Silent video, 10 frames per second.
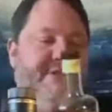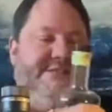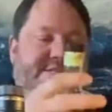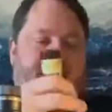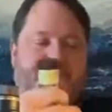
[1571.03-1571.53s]
This
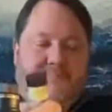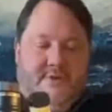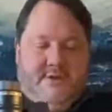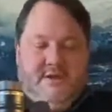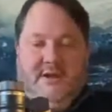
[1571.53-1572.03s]
is
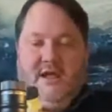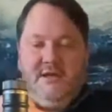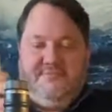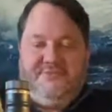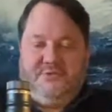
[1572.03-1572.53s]
like
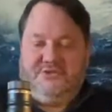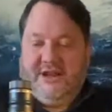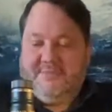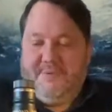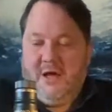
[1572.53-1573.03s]
full
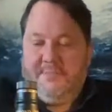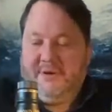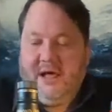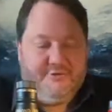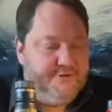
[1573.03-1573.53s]
strength
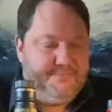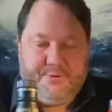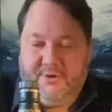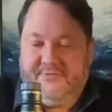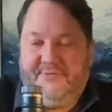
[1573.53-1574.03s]
bourbon, 100
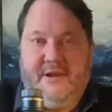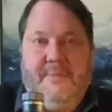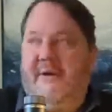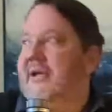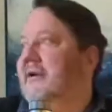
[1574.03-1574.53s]
proof in
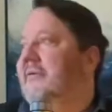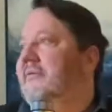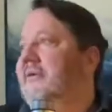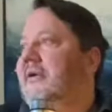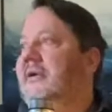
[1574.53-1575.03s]
American
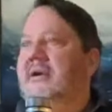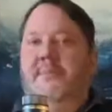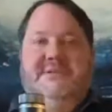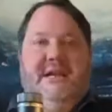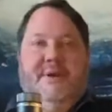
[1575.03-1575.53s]

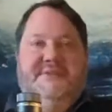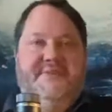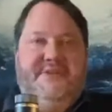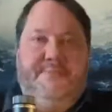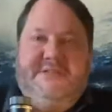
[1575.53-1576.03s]
numbers. Anyway, it's
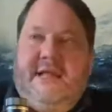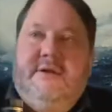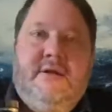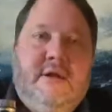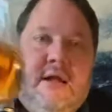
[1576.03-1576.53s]
50%
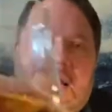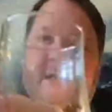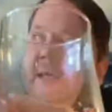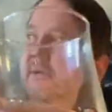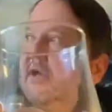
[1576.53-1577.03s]

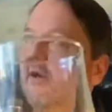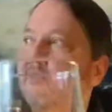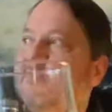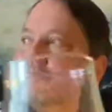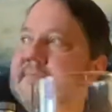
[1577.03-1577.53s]

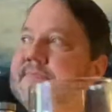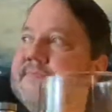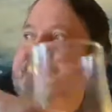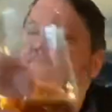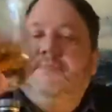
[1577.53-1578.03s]
alcohol,
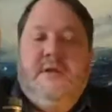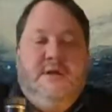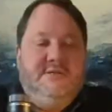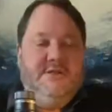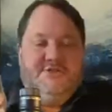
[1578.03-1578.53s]

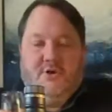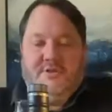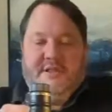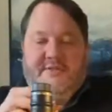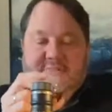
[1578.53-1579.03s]
so it's
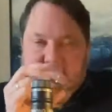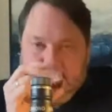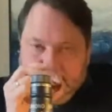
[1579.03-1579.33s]
stronger than the others.